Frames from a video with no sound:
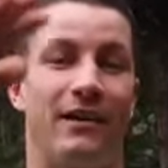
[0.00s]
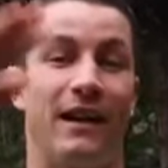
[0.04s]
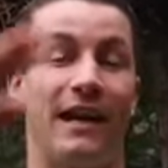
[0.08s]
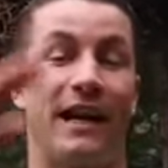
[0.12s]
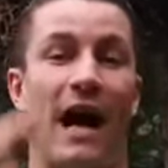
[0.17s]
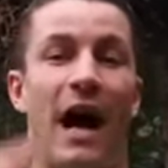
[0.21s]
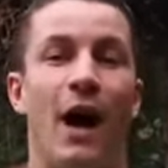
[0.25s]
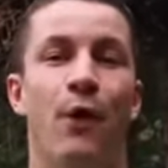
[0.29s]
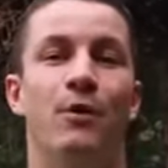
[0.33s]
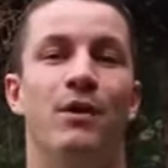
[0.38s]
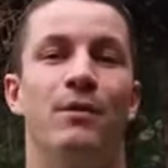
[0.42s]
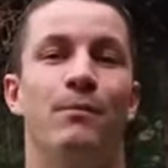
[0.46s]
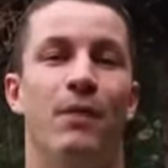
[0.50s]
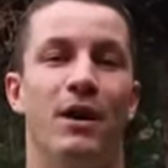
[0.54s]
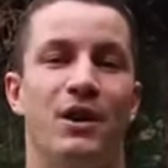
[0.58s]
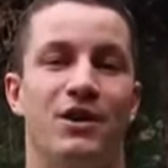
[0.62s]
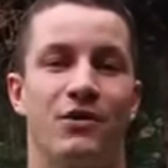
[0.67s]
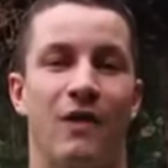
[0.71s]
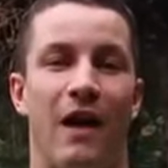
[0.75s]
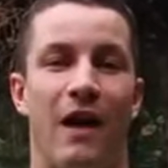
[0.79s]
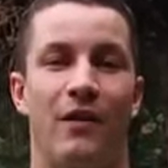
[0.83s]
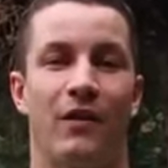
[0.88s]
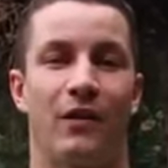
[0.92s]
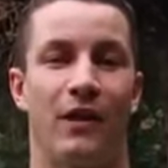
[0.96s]
Like, I would
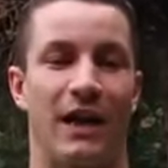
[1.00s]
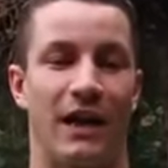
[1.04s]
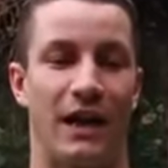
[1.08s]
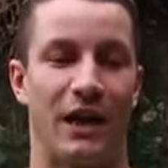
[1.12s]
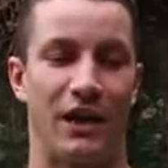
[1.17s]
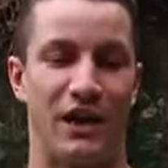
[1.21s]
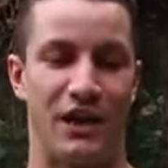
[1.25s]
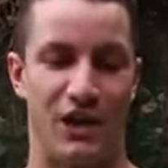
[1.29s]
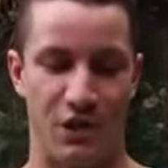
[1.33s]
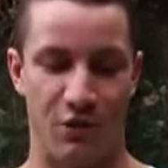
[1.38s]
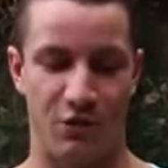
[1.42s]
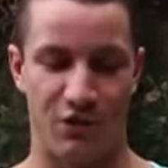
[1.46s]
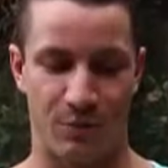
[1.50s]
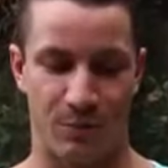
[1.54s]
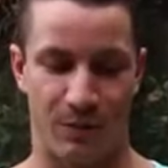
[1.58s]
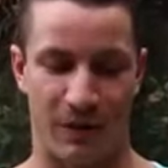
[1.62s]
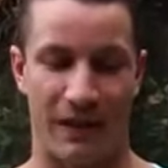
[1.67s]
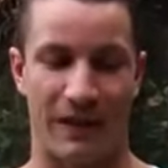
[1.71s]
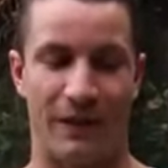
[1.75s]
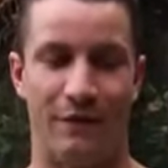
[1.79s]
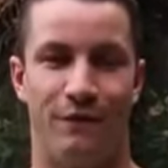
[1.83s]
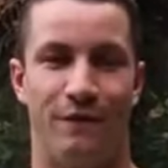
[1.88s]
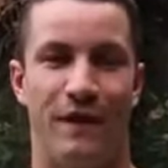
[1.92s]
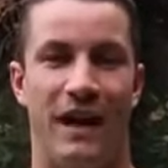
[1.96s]
much rather like a huge
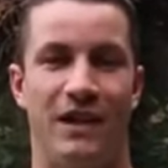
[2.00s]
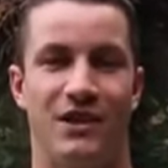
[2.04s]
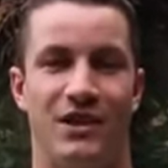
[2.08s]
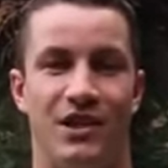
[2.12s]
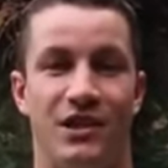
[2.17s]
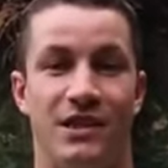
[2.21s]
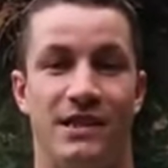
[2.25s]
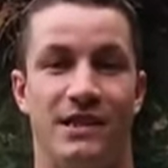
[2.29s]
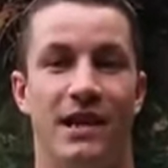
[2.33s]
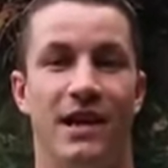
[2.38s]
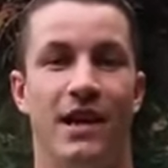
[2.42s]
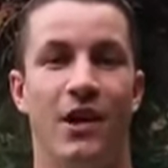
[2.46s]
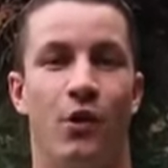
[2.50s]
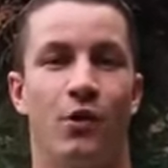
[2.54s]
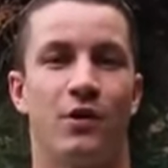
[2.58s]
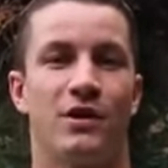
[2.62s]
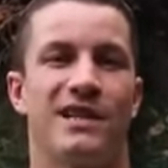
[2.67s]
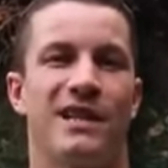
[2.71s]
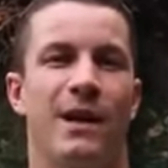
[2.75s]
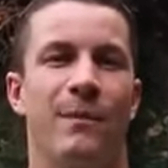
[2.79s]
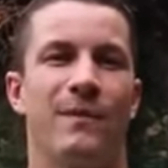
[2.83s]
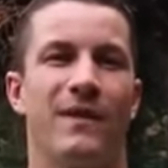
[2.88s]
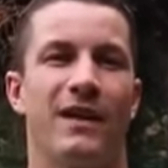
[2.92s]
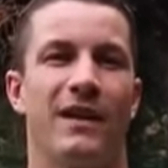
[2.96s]
plate of veggies or
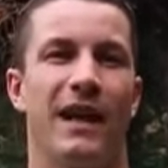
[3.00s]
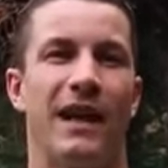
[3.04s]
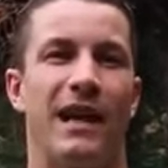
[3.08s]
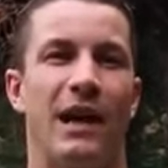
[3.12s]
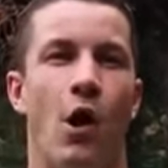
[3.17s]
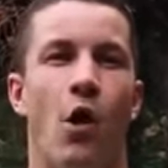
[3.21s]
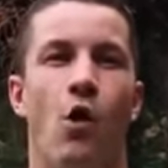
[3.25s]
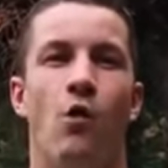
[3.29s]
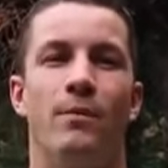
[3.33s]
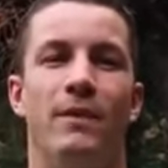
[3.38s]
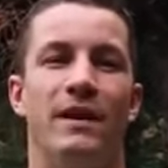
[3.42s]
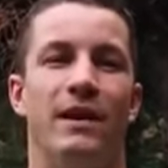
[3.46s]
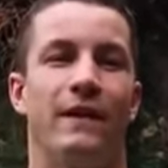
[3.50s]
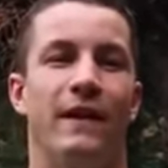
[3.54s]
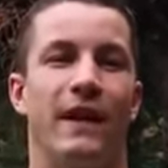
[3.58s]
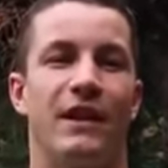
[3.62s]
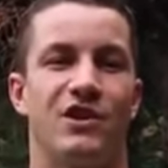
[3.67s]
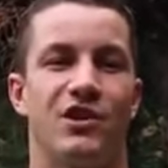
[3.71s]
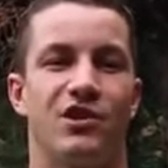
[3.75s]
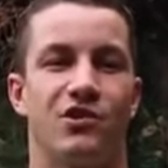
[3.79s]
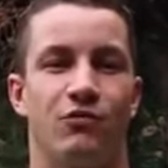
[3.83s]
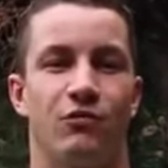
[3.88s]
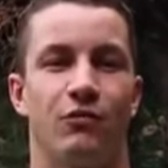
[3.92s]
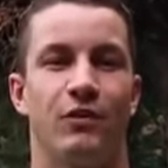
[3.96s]
something like oatmeal that
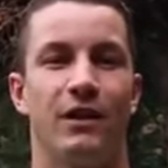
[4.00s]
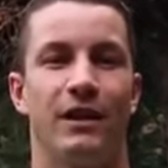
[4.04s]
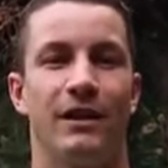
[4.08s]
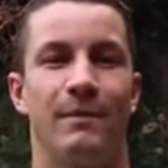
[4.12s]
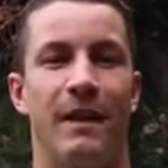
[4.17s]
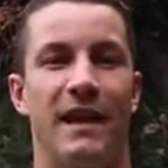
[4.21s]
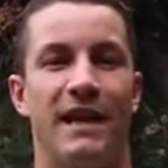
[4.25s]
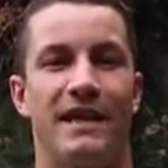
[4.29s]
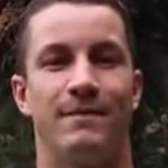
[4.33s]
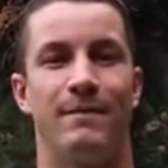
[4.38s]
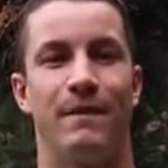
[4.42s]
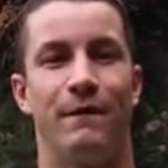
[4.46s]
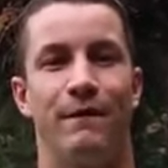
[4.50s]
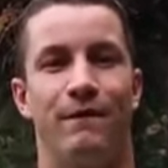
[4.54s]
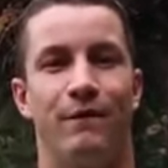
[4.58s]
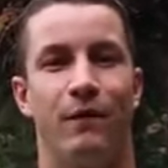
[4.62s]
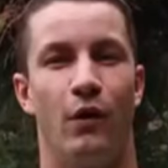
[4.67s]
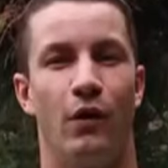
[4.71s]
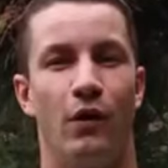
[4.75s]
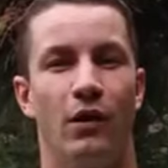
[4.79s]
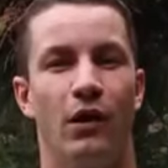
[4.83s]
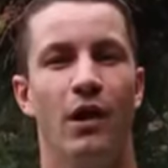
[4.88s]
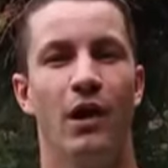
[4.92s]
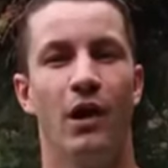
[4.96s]
just really makes me
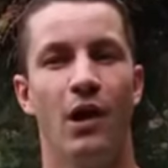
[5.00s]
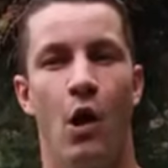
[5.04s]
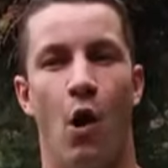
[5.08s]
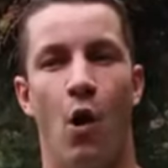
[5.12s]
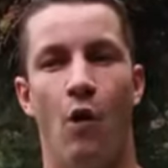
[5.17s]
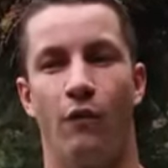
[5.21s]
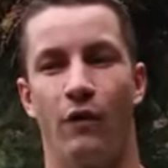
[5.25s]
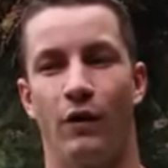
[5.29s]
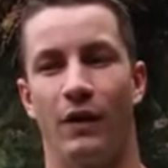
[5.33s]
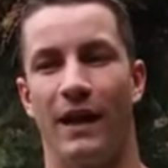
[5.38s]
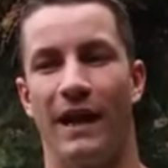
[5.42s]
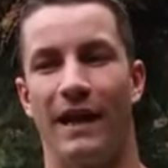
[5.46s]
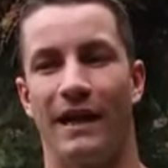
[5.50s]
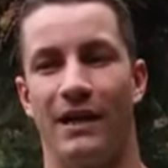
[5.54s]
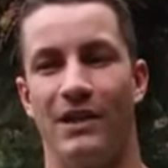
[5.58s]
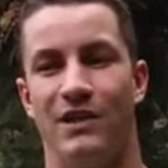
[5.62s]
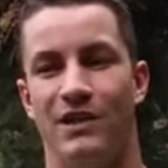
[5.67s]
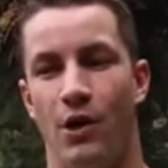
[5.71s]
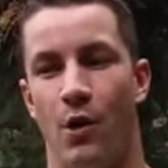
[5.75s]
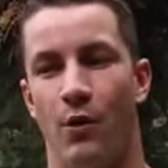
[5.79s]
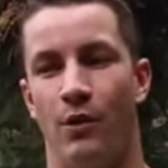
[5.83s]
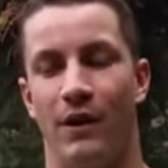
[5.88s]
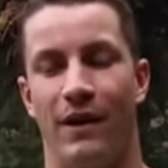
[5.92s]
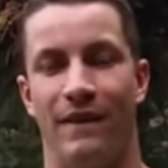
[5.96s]
full over like a
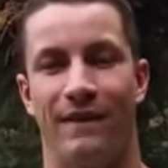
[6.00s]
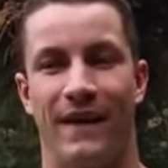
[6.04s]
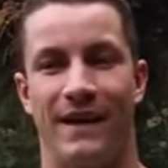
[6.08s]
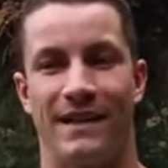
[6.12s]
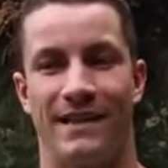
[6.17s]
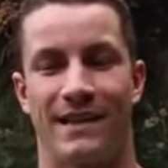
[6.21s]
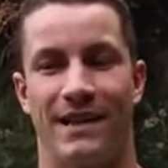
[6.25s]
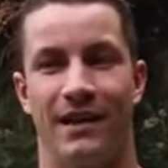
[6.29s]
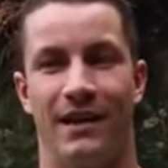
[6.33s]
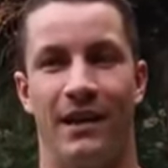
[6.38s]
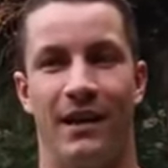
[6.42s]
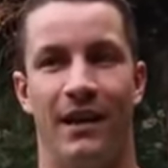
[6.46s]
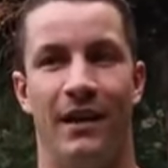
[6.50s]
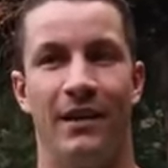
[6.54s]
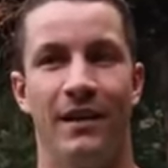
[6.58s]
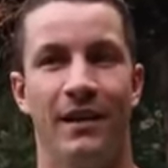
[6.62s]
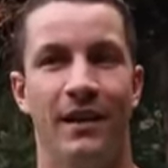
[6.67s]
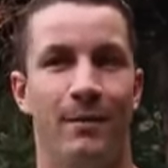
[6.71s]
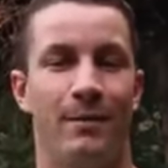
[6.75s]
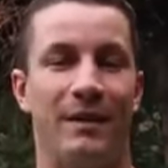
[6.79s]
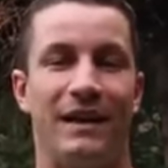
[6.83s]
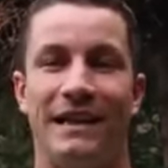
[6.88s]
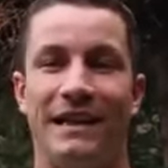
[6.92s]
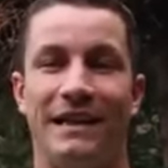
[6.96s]
donut that's gonna
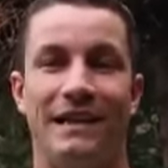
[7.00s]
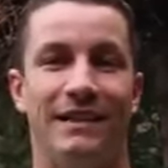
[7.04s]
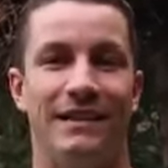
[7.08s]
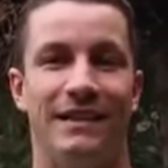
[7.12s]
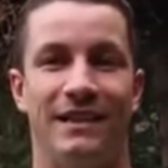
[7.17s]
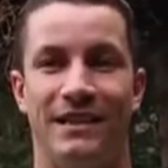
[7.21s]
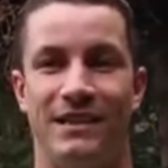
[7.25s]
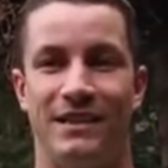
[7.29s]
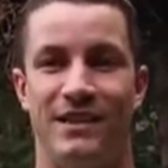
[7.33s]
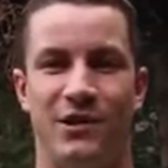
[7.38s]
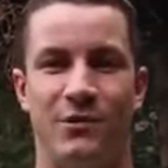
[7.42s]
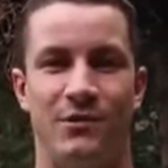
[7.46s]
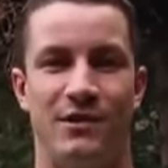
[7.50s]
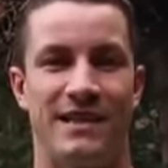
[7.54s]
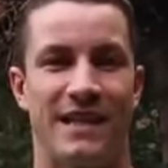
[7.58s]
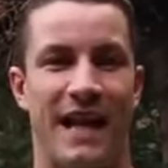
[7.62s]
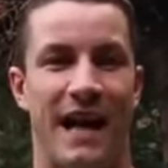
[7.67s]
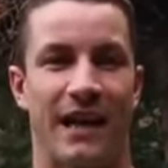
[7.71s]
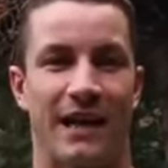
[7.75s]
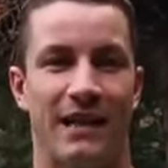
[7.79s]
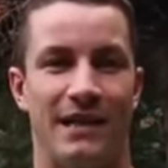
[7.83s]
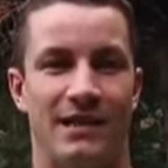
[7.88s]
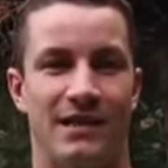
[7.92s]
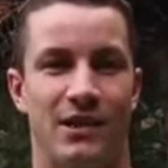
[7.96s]
be eaten in 2
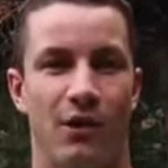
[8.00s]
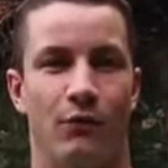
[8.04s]
seconds.